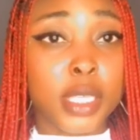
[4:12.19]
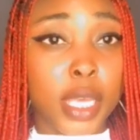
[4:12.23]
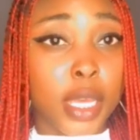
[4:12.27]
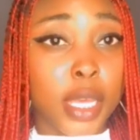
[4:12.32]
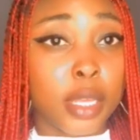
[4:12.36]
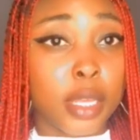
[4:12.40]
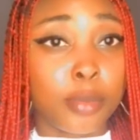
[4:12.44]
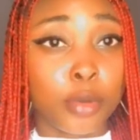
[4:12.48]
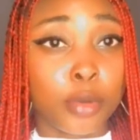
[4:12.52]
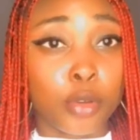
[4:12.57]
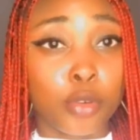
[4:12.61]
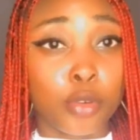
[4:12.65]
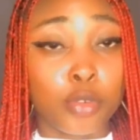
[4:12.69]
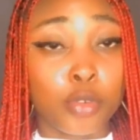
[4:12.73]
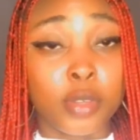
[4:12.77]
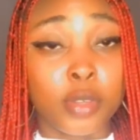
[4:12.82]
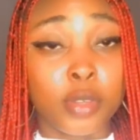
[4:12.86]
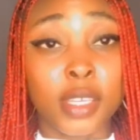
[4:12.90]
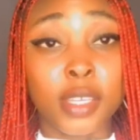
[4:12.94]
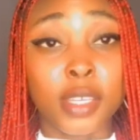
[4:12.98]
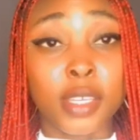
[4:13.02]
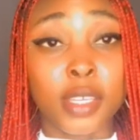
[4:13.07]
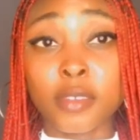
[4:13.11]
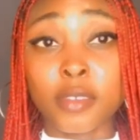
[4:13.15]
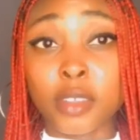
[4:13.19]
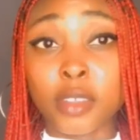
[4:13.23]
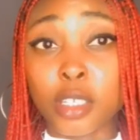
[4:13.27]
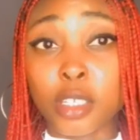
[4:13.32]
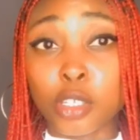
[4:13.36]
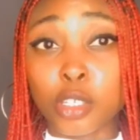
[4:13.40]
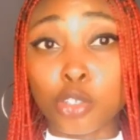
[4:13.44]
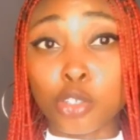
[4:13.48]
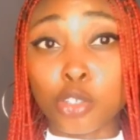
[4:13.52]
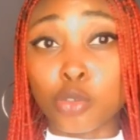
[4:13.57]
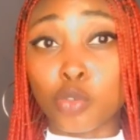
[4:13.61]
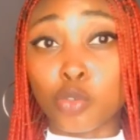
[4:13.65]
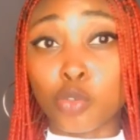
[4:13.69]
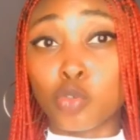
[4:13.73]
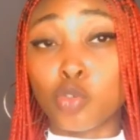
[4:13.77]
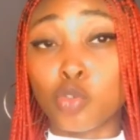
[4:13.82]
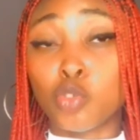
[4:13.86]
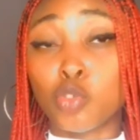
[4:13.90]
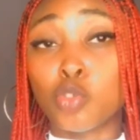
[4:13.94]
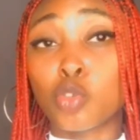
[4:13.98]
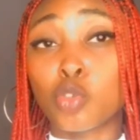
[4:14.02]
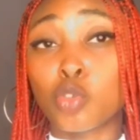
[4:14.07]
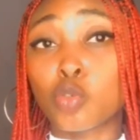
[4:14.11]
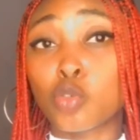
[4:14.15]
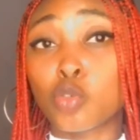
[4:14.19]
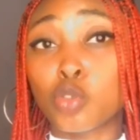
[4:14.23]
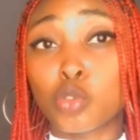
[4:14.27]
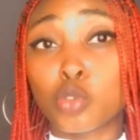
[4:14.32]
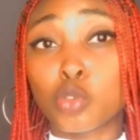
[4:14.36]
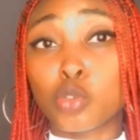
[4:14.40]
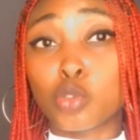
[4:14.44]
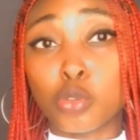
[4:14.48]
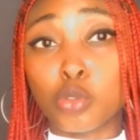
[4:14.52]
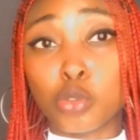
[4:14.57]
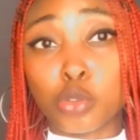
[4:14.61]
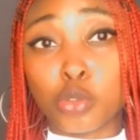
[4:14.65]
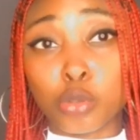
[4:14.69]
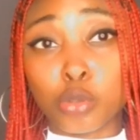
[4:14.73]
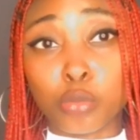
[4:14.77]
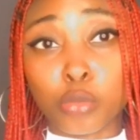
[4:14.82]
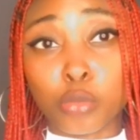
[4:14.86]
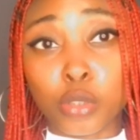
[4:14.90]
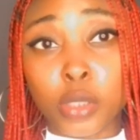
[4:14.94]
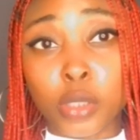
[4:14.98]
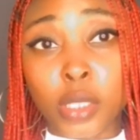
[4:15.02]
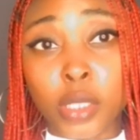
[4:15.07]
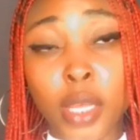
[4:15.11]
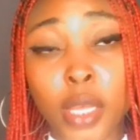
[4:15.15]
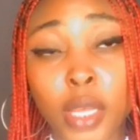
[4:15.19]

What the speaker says: because definitely you're not going to lose your money.